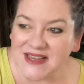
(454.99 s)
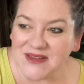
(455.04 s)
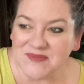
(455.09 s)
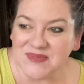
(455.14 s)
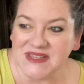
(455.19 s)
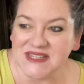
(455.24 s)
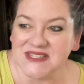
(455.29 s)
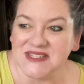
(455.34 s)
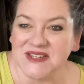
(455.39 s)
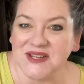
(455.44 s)

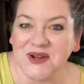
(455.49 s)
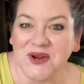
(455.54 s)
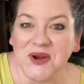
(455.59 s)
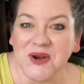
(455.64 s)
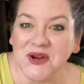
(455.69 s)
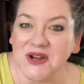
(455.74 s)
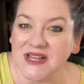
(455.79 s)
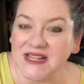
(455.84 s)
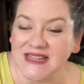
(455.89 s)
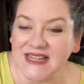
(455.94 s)
piece took
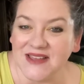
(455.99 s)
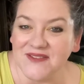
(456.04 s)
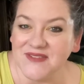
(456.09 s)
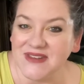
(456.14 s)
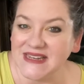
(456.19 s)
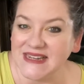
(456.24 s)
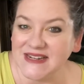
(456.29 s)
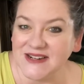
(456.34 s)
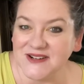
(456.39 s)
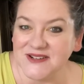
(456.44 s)
her
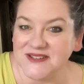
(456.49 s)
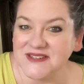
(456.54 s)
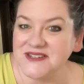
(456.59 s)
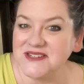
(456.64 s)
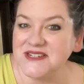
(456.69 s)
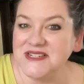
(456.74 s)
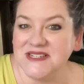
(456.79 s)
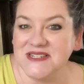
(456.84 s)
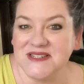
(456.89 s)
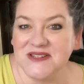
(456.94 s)
11 years
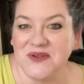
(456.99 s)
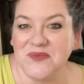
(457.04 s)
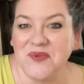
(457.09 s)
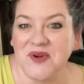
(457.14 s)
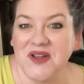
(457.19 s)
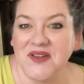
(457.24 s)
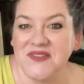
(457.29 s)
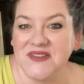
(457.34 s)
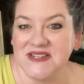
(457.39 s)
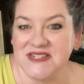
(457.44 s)
and she's so
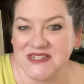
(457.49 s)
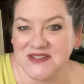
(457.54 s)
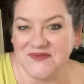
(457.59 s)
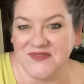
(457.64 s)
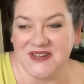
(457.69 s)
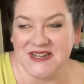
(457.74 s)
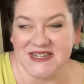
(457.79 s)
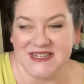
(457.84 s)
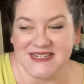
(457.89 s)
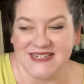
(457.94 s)
proud that she
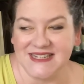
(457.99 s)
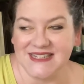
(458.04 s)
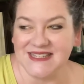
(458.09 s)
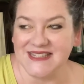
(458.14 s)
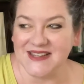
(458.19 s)
finished it.